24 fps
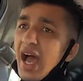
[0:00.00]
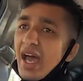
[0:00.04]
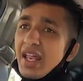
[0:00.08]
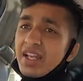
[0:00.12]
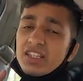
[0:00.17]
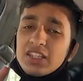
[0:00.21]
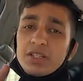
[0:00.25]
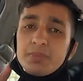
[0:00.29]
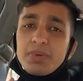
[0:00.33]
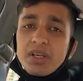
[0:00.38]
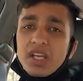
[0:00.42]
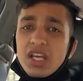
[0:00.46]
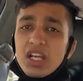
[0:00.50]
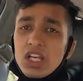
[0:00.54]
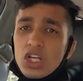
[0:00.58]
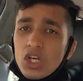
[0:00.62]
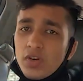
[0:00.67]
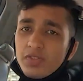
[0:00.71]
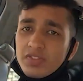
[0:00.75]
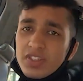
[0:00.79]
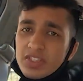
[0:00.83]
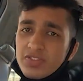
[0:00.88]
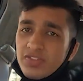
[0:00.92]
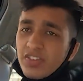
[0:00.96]
And in the
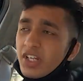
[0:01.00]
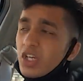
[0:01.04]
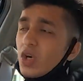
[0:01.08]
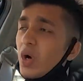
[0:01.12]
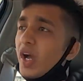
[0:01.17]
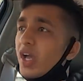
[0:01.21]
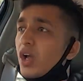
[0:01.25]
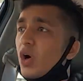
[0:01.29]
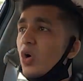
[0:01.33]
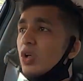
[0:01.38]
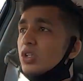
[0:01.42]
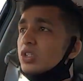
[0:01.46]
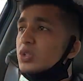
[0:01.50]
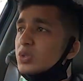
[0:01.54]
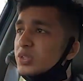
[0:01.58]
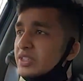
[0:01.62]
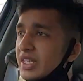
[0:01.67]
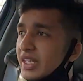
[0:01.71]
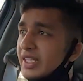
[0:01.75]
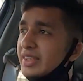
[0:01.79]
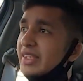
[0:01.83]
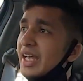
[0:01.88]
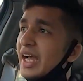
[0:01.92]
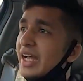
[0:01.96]
beginning of this video, I also
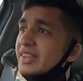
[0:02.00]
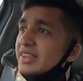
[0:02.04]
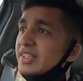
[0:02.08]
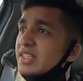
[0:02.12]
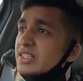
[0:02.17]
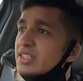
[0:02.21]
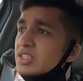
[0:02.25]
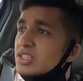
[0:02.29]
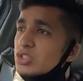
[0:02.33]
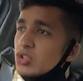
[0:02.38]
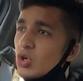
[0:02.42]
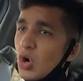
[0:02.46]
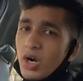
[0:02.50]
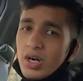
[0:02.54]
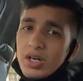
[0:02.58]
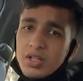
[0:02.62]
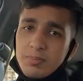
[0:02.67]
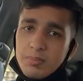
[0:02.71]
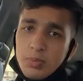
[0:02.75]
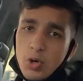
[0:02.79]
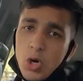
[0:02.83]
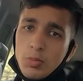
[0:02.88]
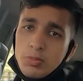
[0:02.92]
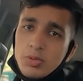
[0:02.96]
said that this is not
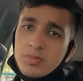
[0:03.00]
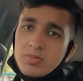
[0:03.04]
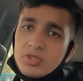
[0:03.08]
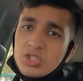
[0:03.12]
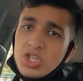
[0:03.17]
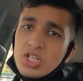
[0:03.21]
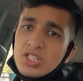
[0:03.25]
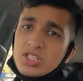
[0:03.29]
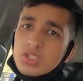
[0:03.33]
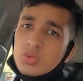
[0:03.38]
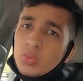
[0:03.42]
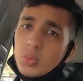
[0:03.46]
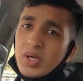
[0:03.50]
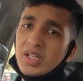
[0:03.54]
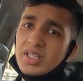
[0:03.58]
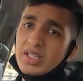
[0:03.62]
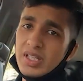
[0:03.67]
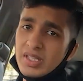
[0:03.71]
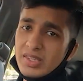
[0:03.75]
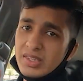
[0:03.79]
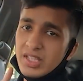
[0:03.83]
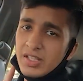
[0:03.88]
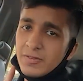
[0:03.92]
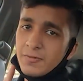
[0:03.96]
a problem just
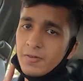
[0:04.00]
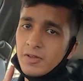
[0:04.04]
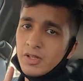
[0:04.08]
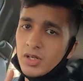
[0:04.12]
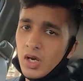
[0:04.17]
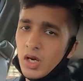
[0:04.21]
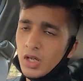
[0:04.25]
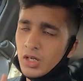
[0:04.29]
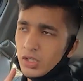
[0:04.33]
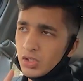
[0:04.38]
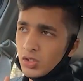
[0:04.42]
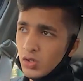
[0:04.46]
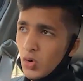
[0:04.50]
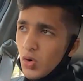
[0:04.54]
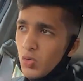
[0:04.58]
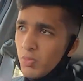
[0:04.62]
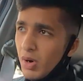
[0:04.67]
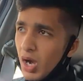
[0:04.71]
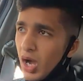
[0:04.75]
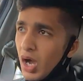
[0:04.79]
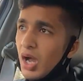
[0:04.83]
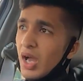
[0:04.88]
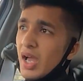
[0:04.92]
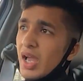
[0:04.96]
with the Ferrari
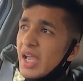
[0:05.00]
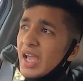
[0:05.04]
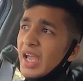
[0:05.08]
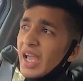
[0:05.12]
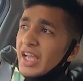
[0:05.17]
Roma.